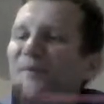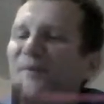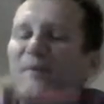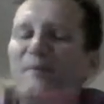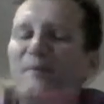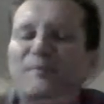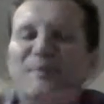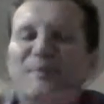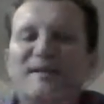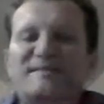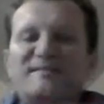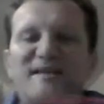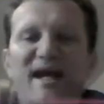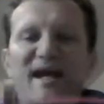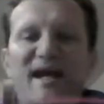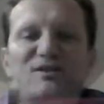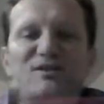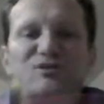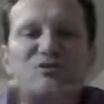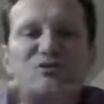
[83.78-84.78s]

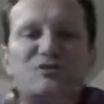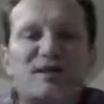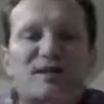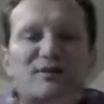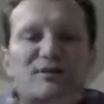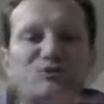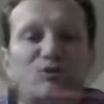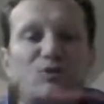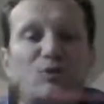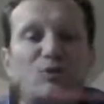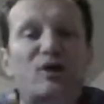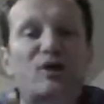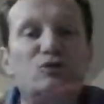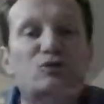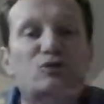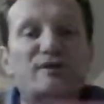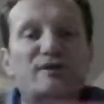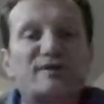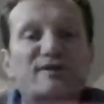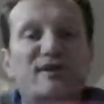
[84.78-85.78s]
PTH, so we're going to
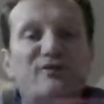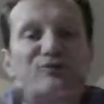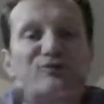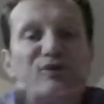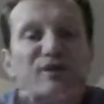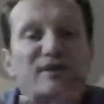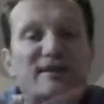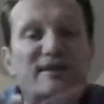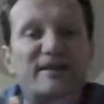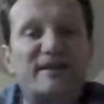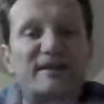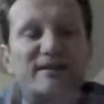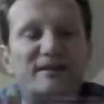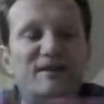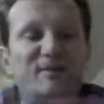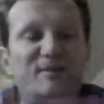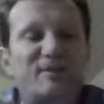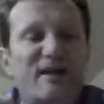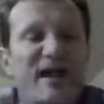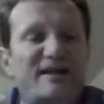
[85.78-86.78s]
do it differently. The
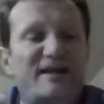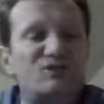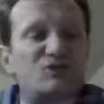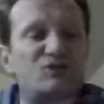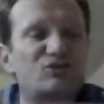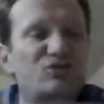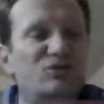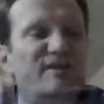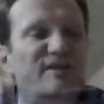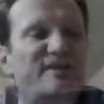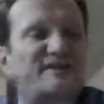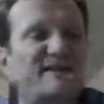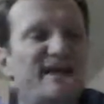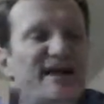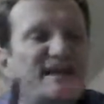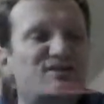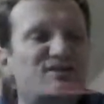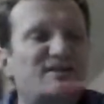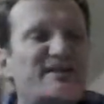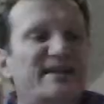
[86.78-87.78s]
actions of
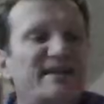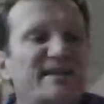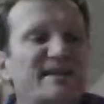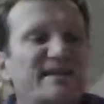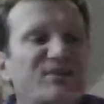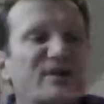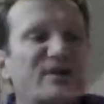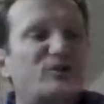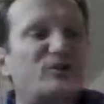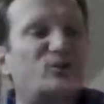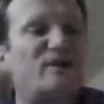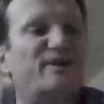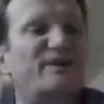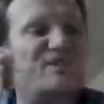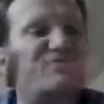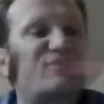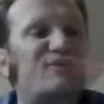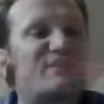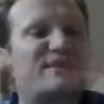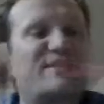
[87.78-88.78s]
PTH in the kidney, we're going to do it
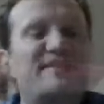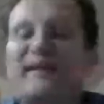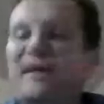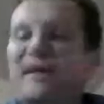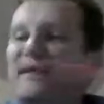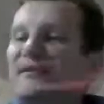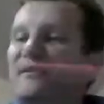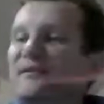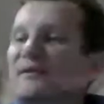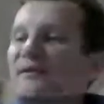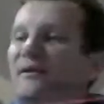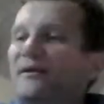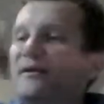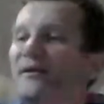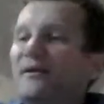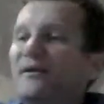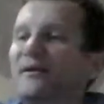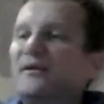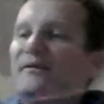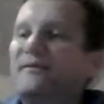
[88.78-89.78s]
differently than
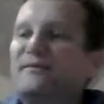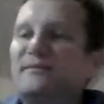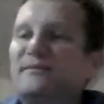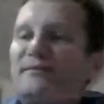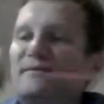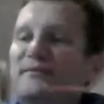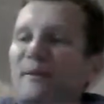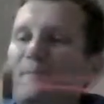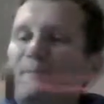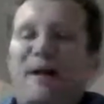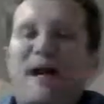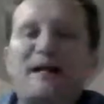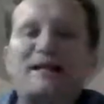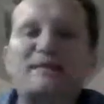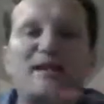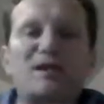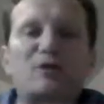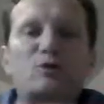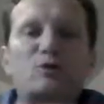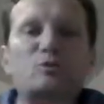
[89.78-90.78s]
the
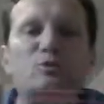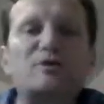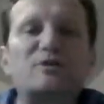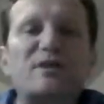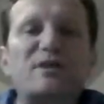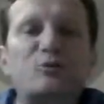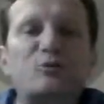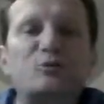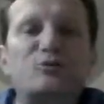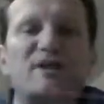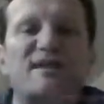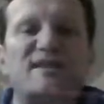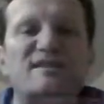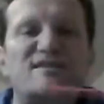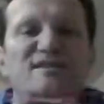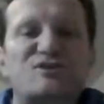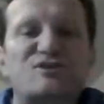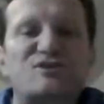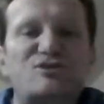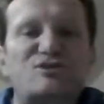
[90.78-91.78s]
magna cum
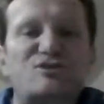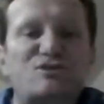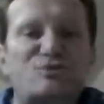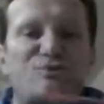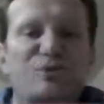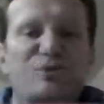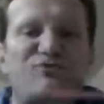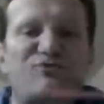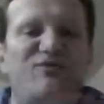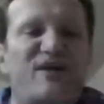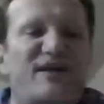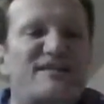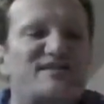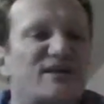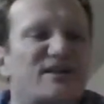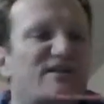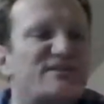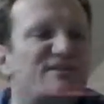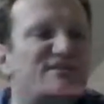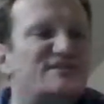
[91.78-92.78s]
laudes,
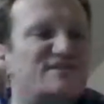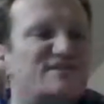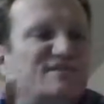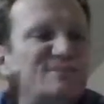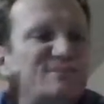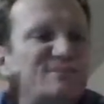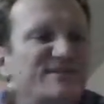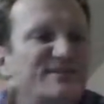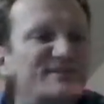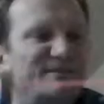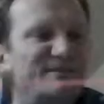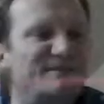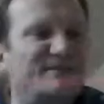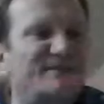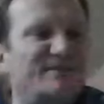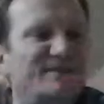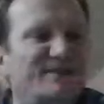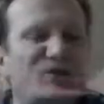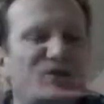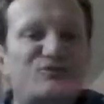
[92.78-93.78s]
professors
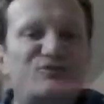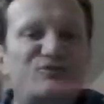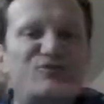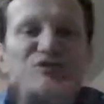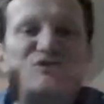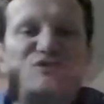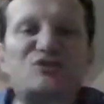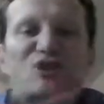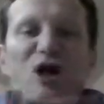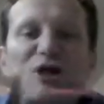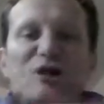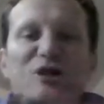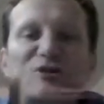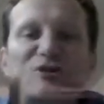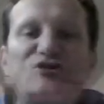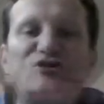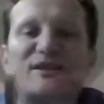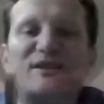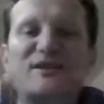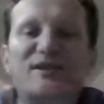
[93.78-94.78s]
of physiology.